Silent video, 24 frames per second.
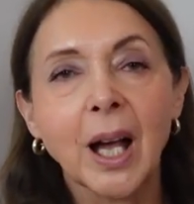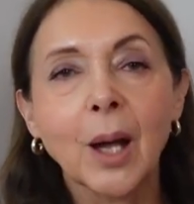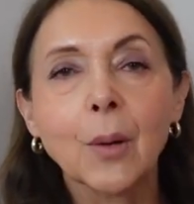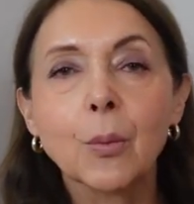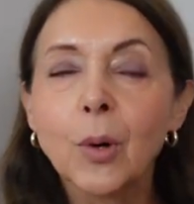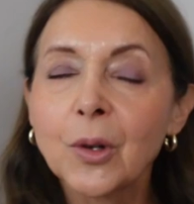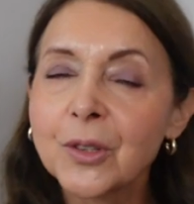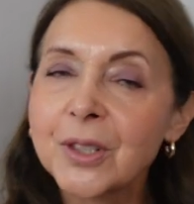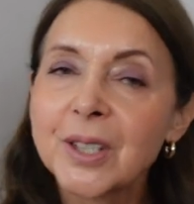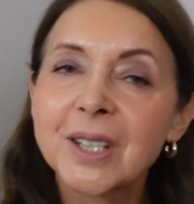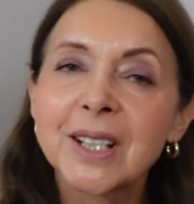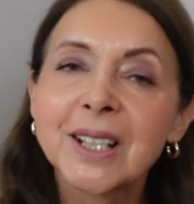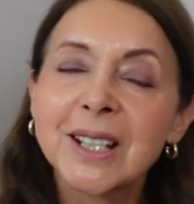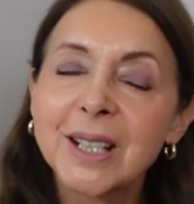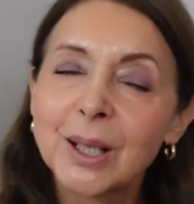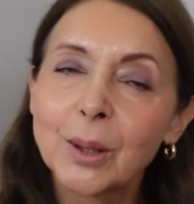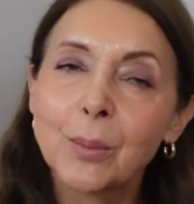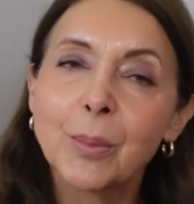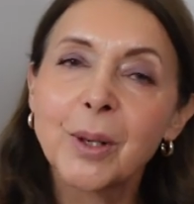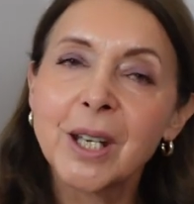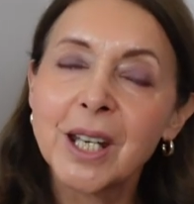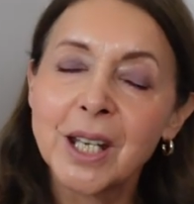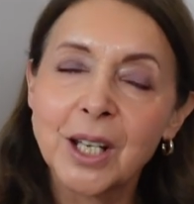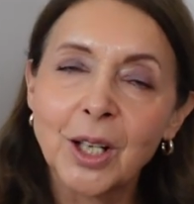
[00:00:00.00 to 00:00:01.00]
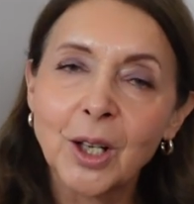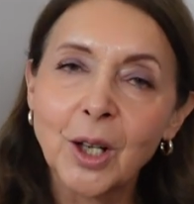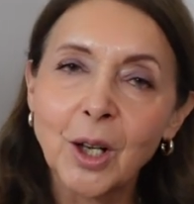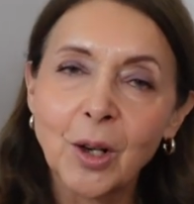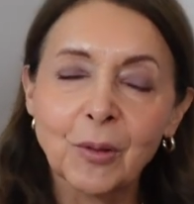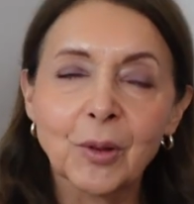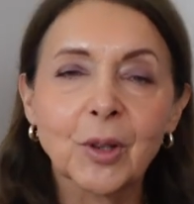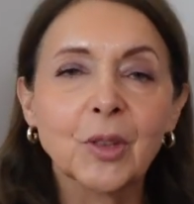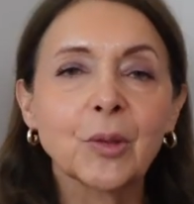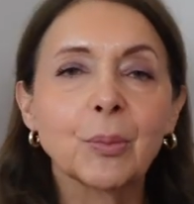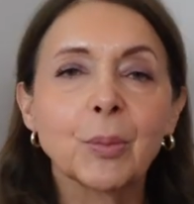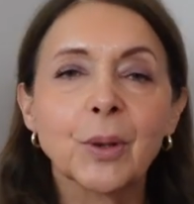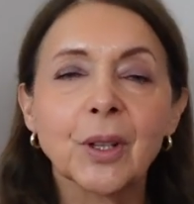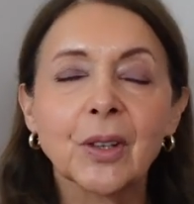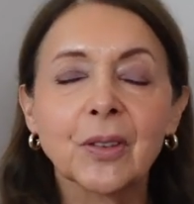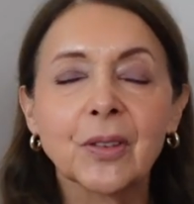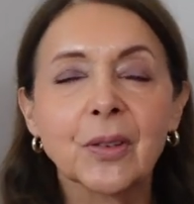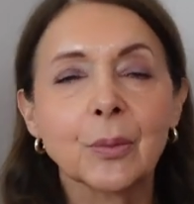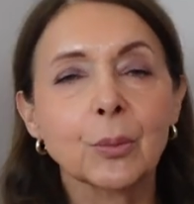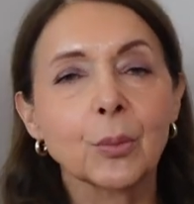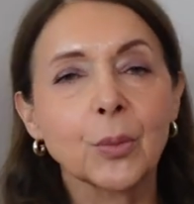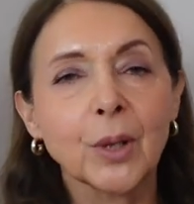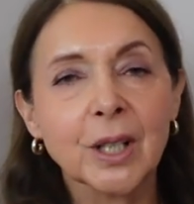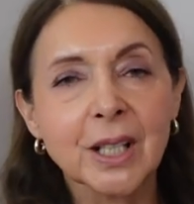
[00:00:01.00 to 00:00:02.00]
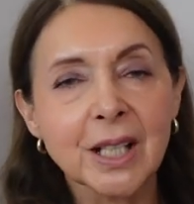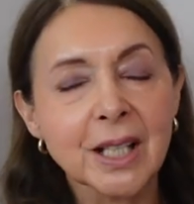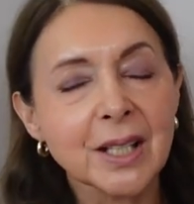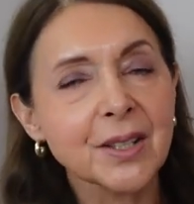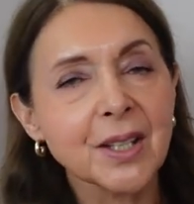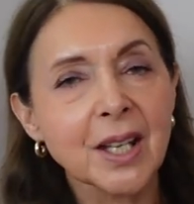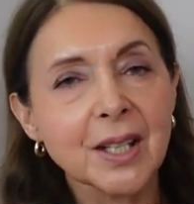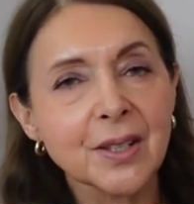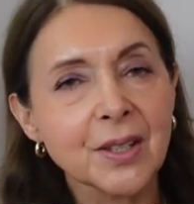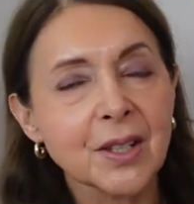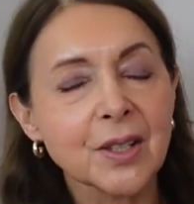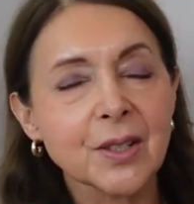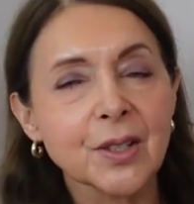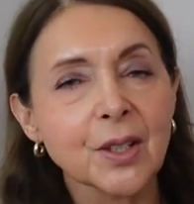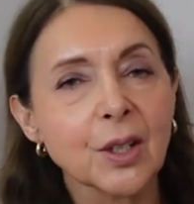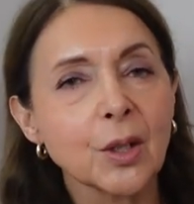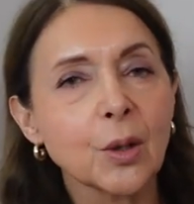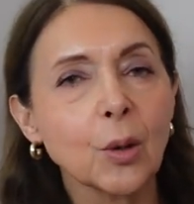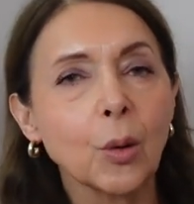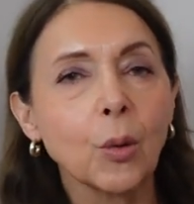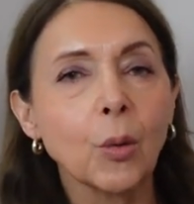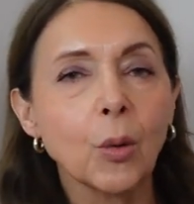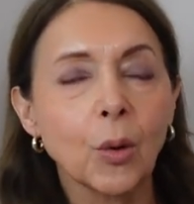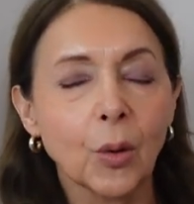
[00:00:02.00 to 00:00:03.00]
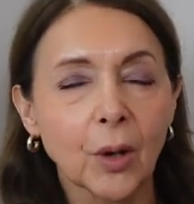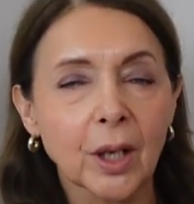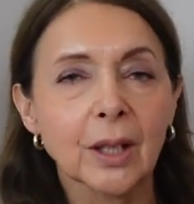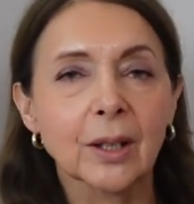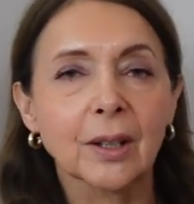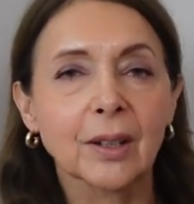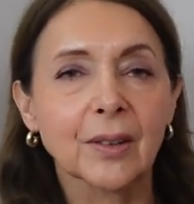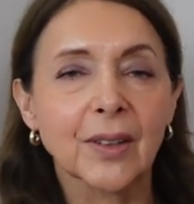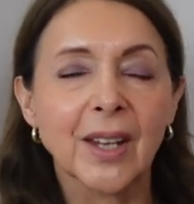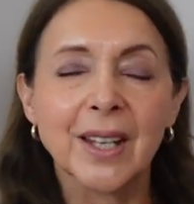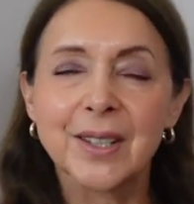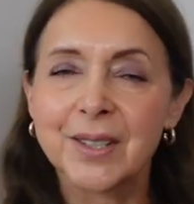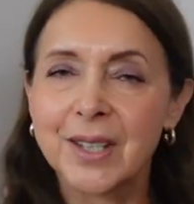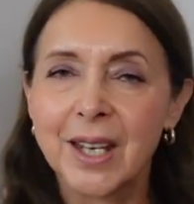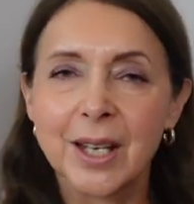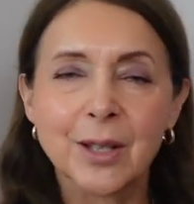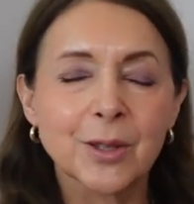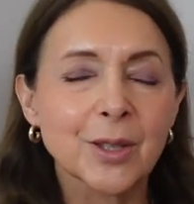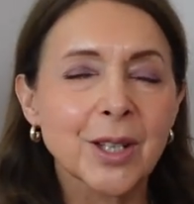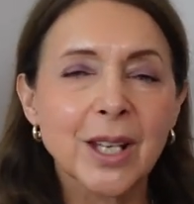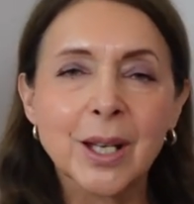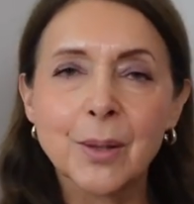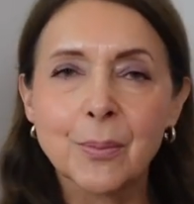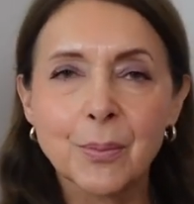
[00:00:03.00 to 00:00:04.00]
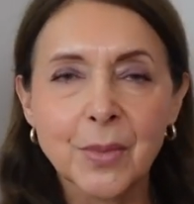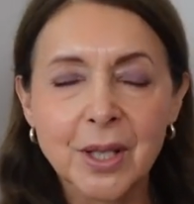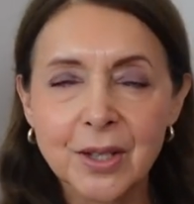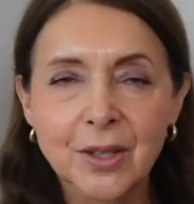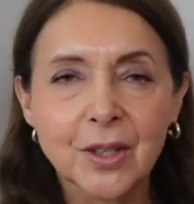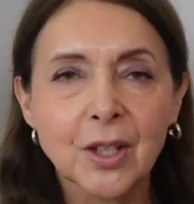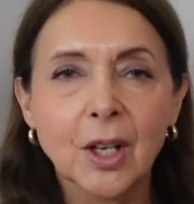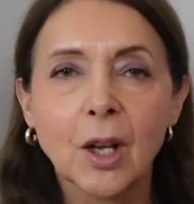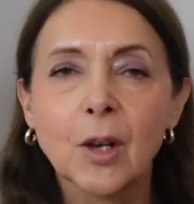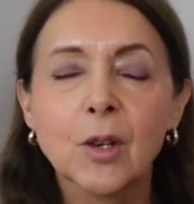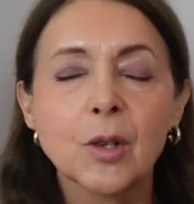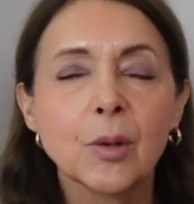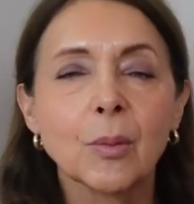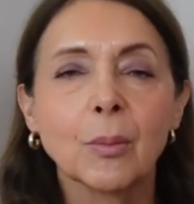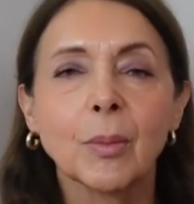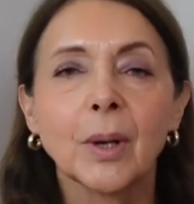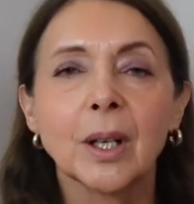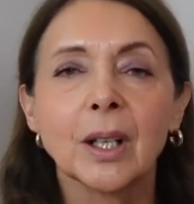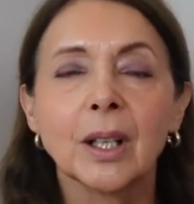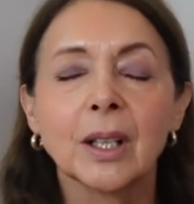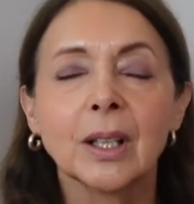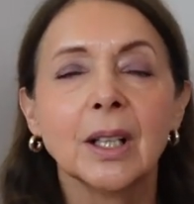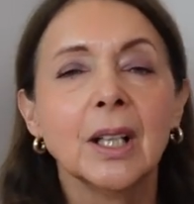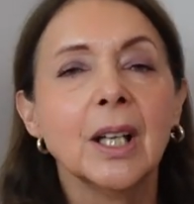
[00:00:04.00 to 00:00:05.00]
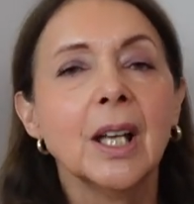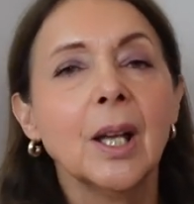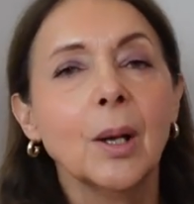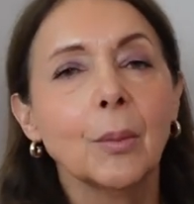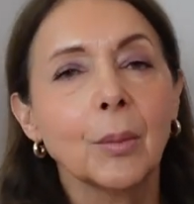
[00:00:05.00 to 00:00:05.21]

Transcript: I was a little bit nervous because when it says it's an oil, that's actually a misnomer,